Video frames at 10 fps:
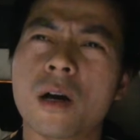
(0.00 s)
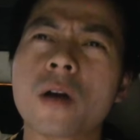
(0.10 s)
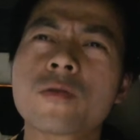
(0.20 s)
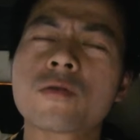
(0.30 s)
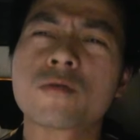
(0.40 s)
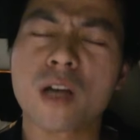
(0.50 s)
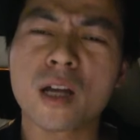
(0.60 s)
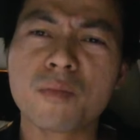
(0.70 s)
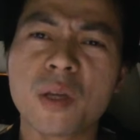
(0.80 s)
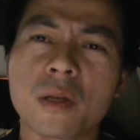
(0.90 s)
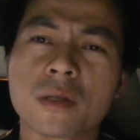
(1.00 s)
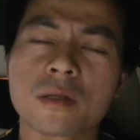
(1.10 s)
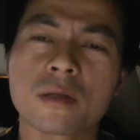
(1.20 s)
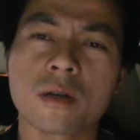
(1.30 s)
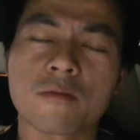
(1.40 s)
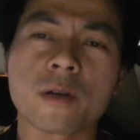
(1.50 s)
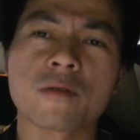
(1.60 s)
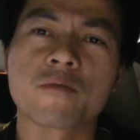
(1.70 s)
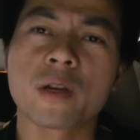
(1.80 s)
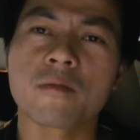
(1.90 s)
under nine minutes around
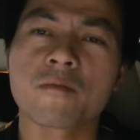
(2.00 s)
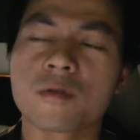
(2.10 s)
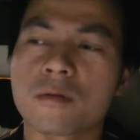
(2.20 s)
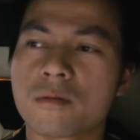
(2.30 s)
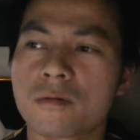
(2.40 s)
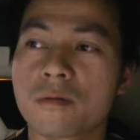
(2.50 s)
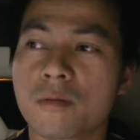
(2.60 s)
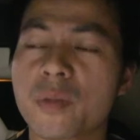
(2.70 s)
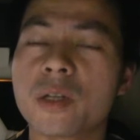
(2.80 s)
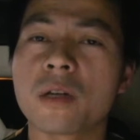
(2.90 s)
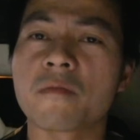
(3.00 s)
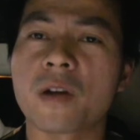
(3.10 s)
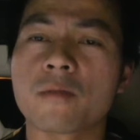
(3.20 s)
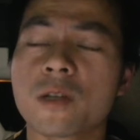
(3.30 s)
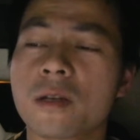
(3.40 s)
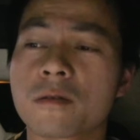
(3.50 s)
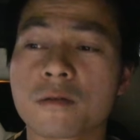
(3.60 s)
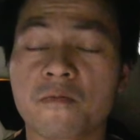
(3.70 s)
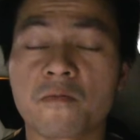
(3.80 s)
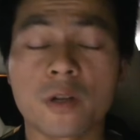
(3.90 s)
the ring with P eighty-five D, and
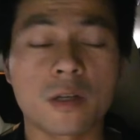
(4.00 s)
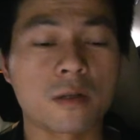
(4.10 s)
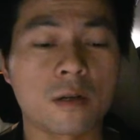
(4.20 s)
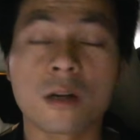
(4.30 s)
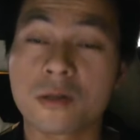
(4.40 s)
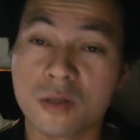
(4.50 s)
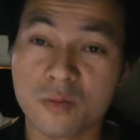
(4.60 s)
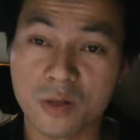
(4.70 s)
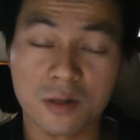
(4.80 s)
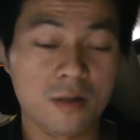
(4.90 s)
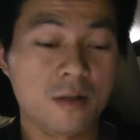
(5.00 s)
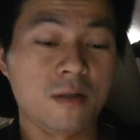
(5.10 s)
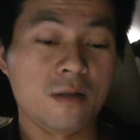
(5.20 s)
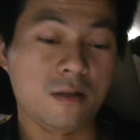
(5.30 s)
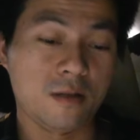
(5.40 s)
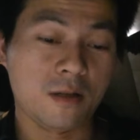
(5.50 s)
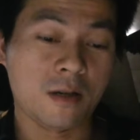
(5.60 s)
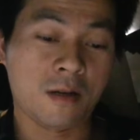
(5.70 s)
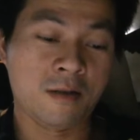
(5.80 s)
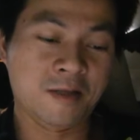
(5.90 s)
it's freaking awesome.
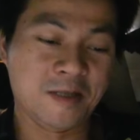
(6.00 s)
Yeah.